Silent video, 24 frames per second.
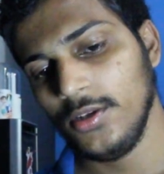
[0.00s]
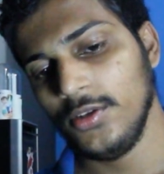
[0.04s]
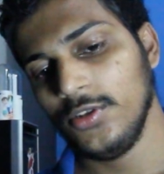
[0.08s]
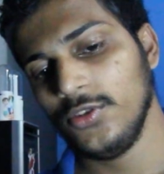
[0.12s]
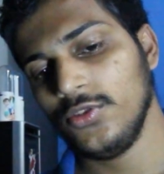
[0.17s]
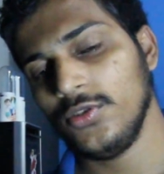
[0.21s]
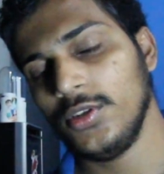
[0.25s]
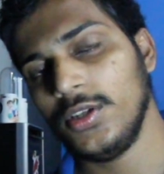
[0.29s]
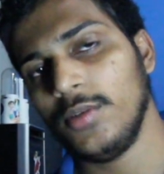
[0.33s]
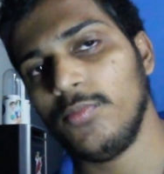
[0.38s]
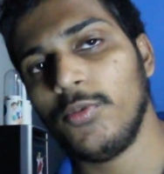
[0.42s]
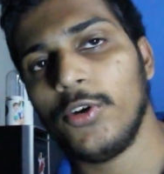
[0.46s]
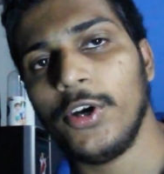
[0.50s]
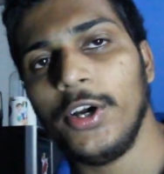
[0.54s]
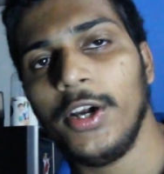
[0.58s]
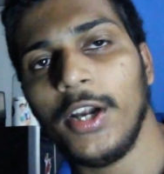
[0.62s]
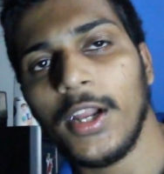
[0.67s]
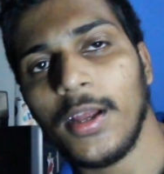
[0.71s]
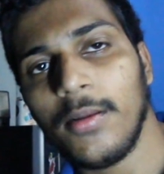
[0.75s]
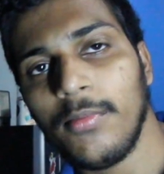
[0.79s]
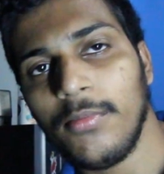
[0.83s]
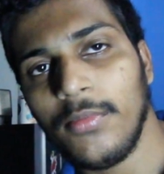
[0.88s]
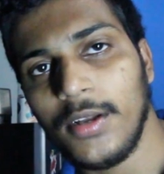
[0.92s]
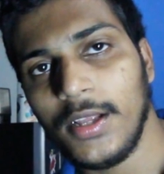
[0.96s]
So the point
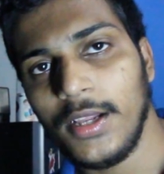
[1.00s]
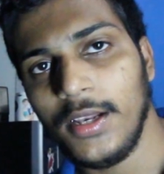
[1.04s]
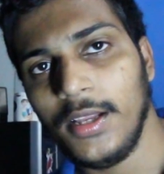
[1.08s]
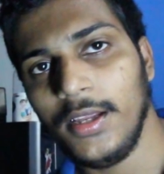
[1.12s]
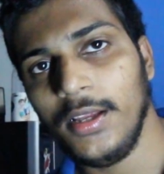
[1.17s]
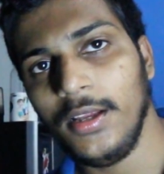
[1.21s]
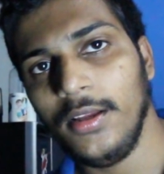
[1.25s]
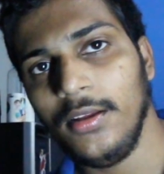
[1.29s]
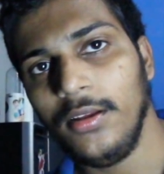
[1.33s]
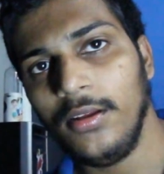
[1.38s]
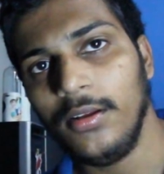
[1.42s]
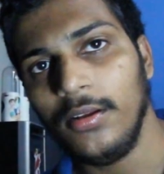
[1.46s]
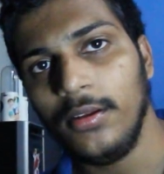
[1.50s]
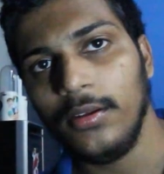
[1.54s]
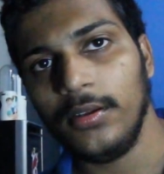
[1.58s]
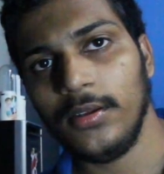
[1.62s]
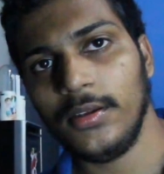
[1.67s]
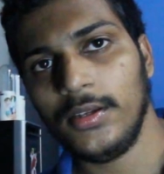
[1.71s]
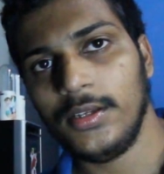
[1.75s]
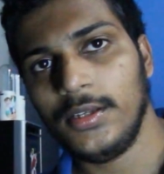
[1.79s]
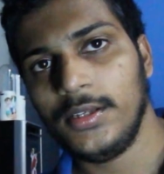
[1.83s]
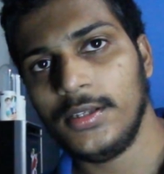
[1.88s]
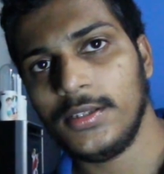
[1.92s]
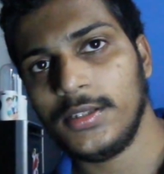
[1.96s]
I'm trying
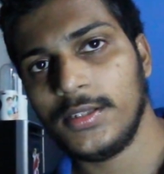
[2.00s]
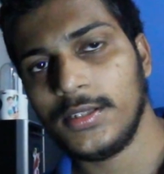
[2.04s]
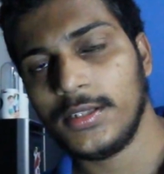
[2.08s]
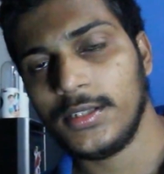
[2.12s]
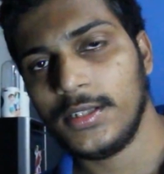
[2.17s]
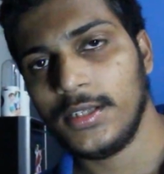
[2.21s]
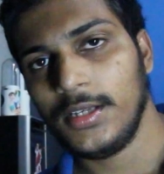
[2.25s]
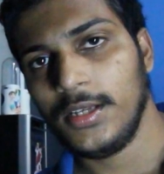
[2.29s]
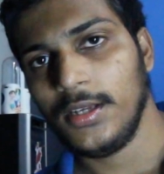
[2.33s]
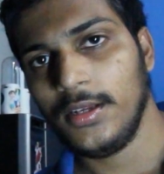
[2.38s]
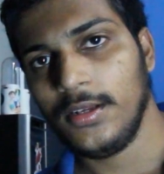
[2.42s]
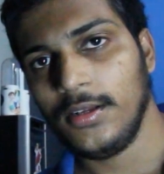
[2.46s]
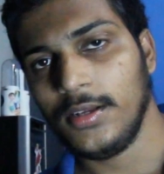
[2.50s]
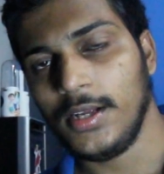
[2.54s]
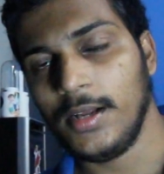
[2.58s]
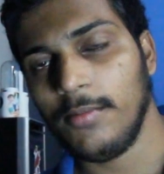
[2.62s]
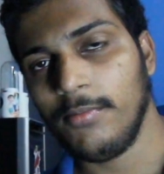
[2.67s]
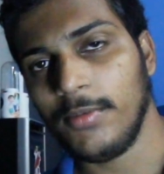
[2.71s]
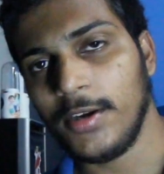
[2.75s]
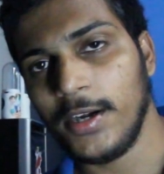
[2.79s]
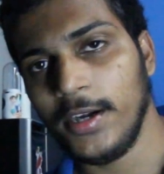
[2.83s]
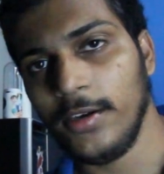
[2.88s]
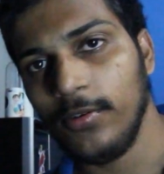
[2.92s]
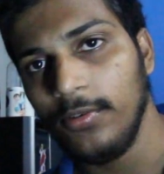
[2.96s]

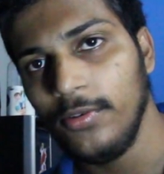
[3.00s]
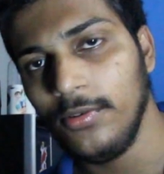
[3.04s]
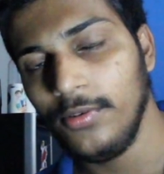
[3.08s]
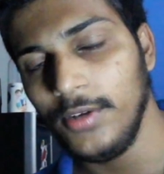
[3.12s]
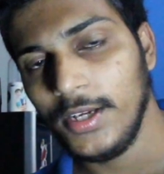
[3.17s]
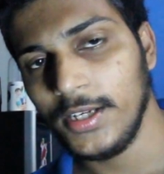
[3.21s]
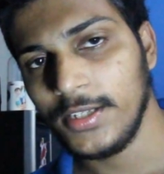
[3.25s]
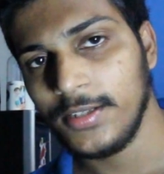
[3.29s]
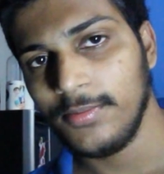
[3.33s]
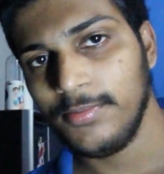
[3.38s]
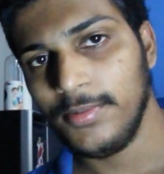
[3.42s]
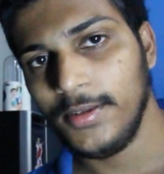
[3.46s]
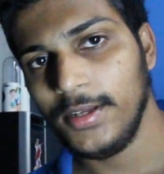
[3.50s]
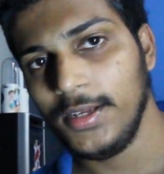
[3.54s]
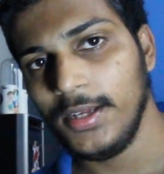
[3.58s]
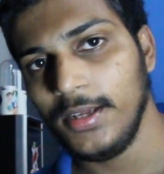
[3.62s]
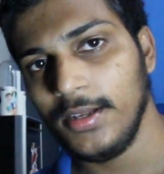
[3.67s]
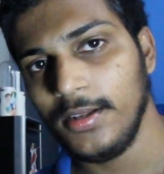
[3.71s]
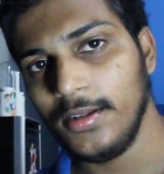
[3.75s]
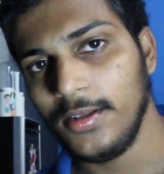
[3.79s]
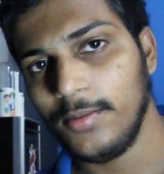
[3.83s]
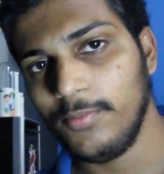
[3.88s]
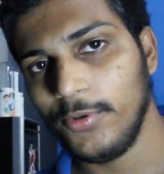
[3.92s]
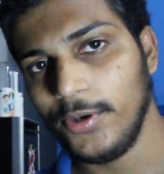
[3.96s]
to
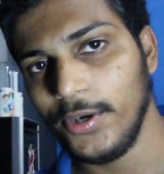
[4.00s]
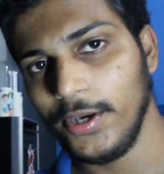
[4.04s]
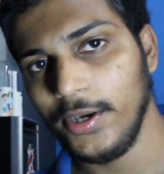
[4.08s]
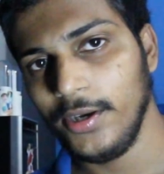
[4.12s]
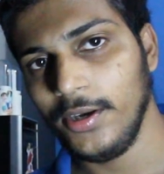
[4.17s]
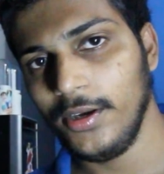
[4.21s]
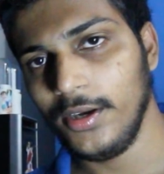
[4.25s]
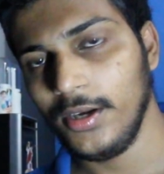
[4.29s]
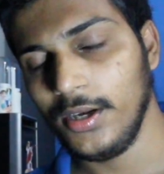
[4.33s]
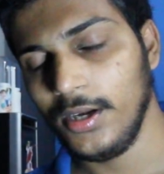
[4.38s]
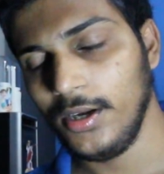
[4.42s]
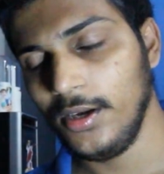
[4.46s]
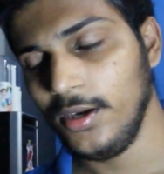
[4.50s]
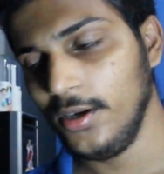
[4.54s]
explain the point